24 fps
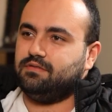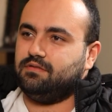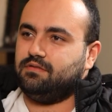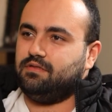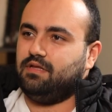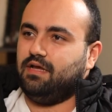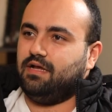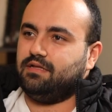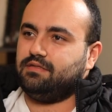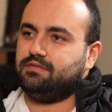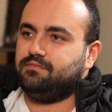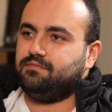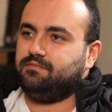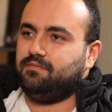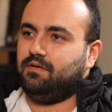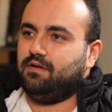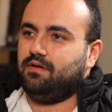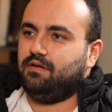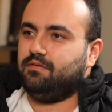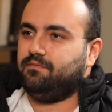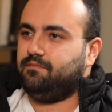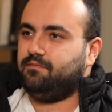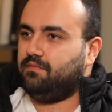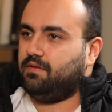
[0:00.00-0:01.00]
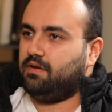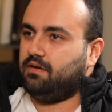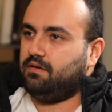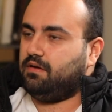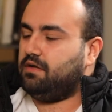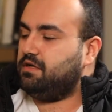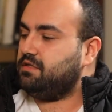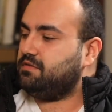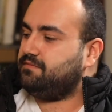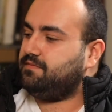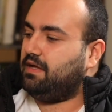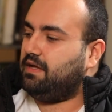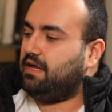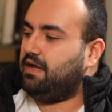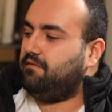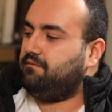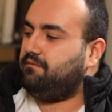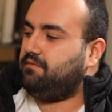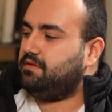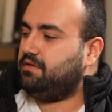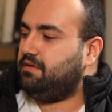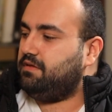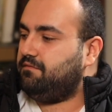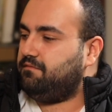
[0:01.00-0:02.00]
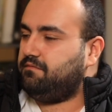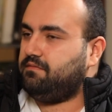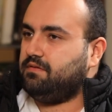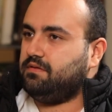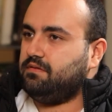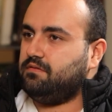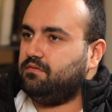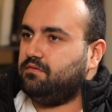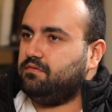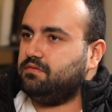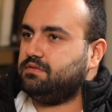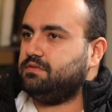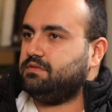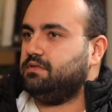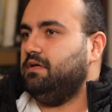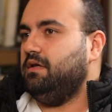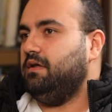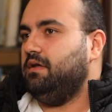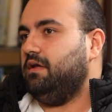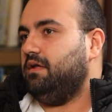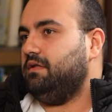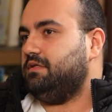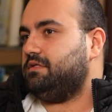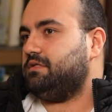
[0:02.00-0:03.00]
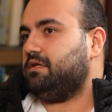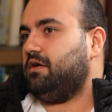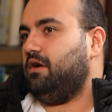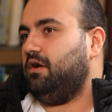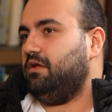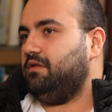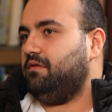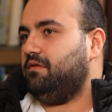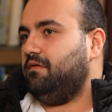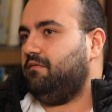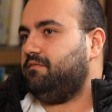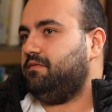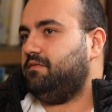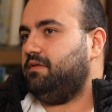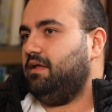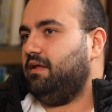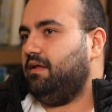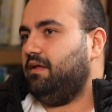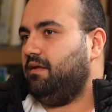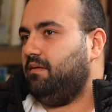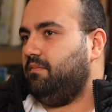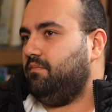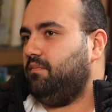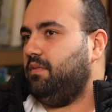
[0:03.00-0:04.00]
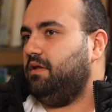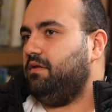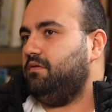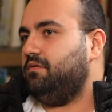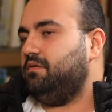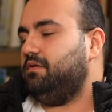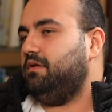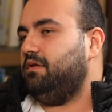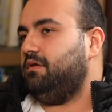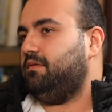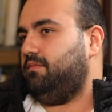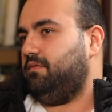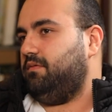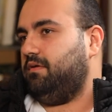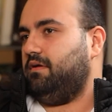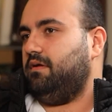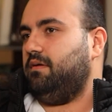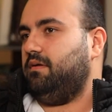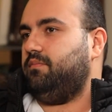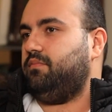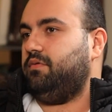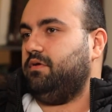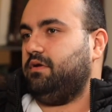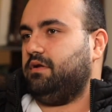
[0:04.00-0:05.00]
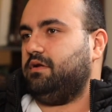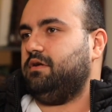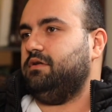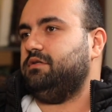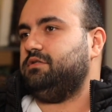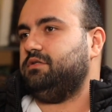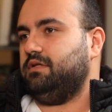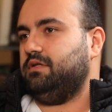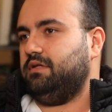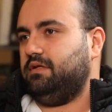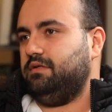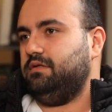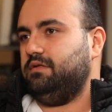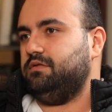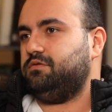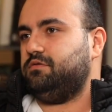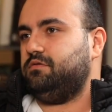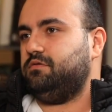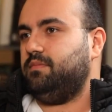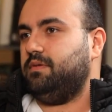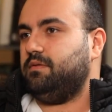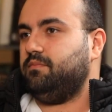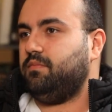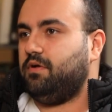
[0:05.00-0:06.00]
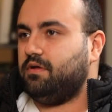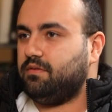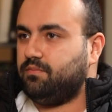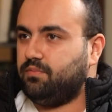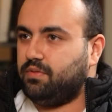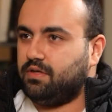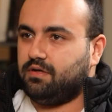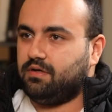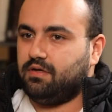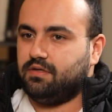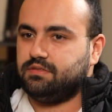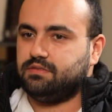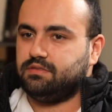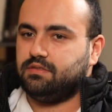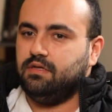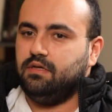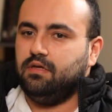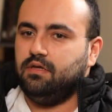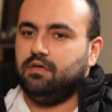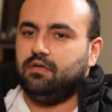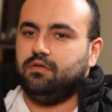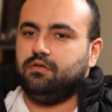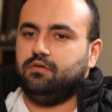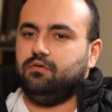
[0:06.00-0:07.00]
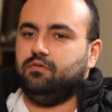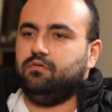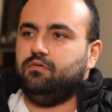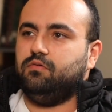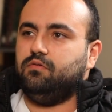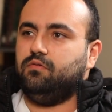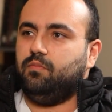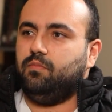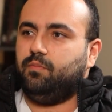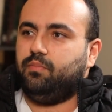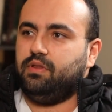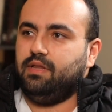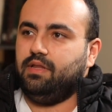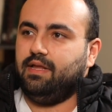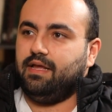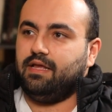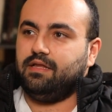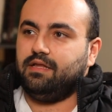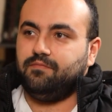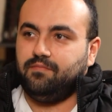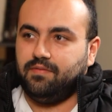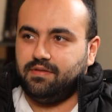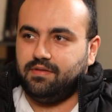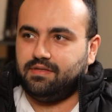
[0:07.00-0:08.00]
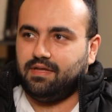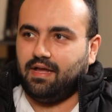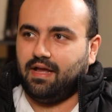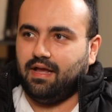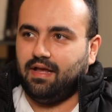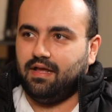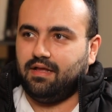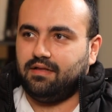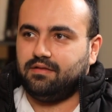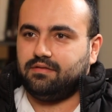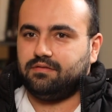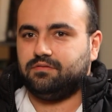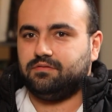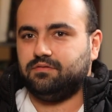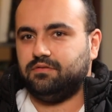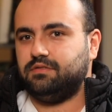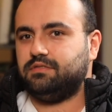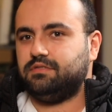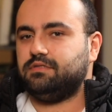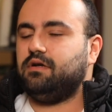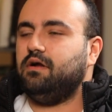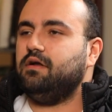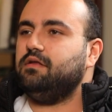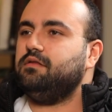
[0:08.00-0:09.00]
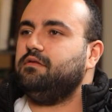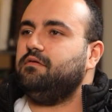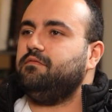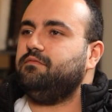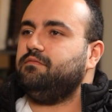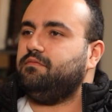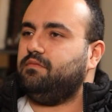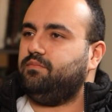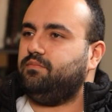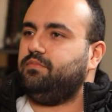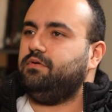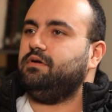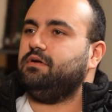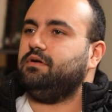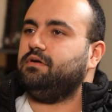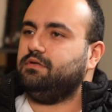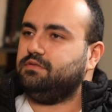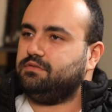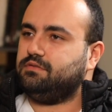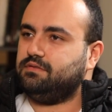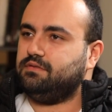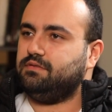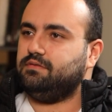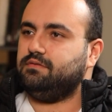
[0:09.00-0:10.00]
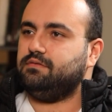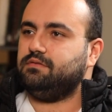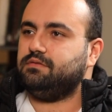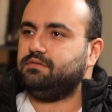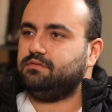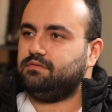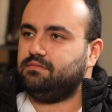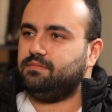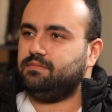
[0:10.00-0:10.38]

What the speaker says: that's why, because we have a different notes, it's kind of the melodic percussion instrument. But because you play it with hand, so it's kind of a percussion instrument.